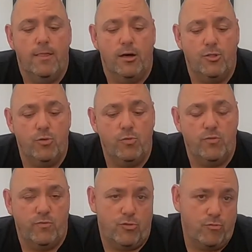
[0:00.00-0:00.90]
I do this
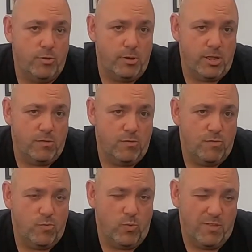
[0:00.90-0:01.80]
for 3
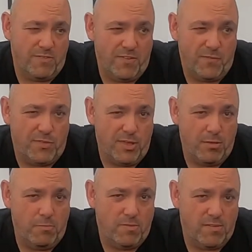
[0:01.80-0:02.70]
minutes with a
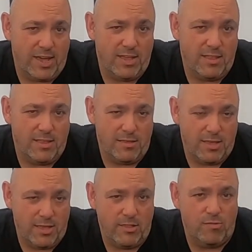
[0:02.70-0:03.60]
15-second
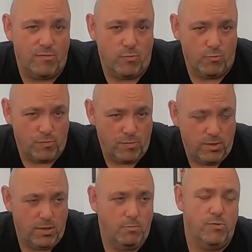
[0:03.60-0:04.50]
intervals
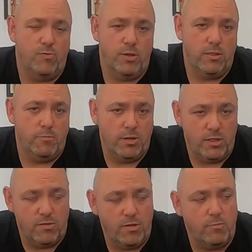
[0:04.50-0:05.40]
in between
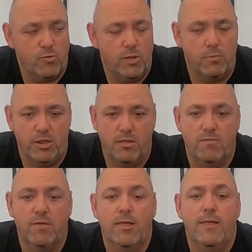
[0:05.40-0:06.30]
the
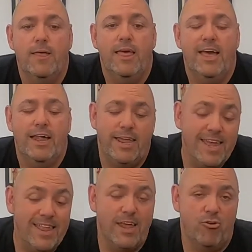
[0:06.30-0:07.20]
minutes. And then
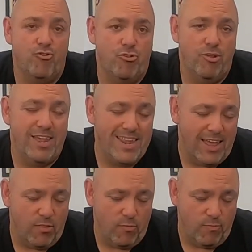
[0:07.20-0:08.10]
in
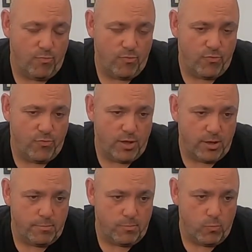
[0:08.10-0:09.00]
that
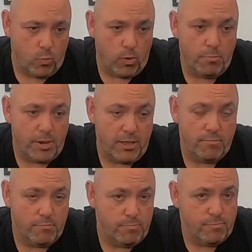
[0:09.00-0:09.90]
1 minute,
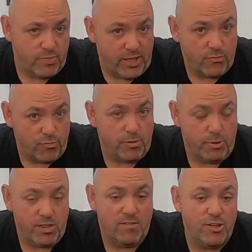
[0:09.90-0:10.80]
that 3
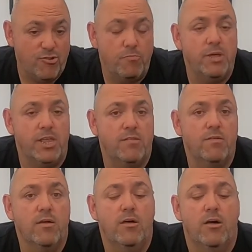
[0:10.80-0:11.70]
minutes, each minute,
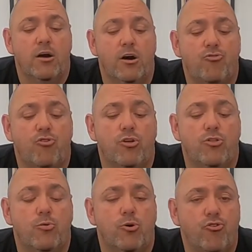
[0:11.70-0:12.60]
I try and
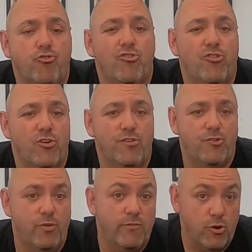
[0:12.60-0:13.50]
do 130
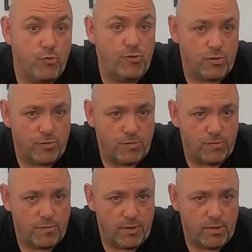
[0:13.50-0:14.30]
revolutions